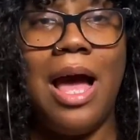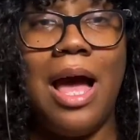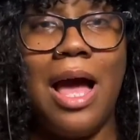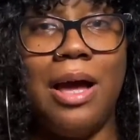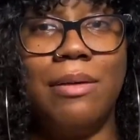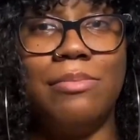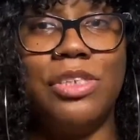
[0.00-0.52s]

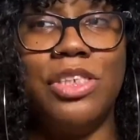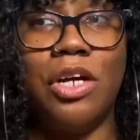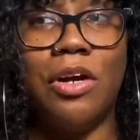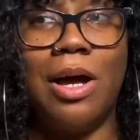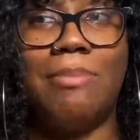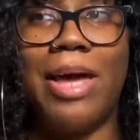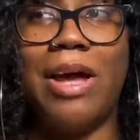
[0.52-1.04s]

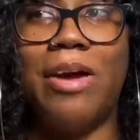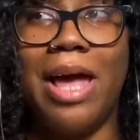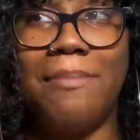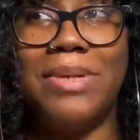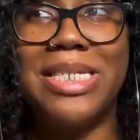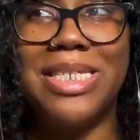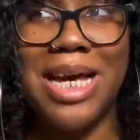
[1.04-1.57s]
So I'm like, okay,
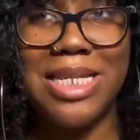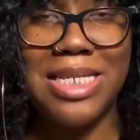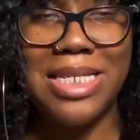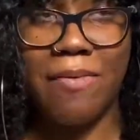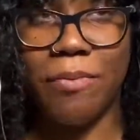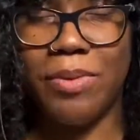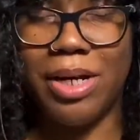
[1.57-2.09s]
I'm a size
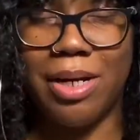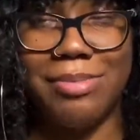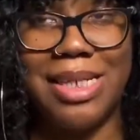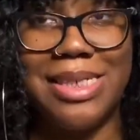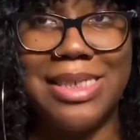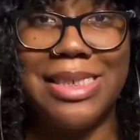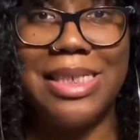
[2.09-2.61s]
7 when it comes
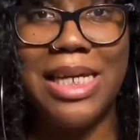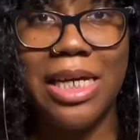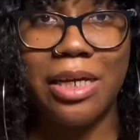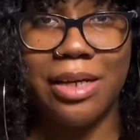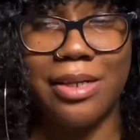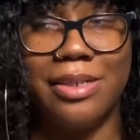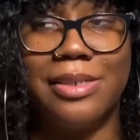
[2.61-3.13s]
down to
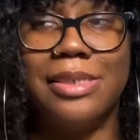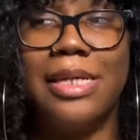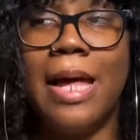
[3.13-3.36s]
sneakers.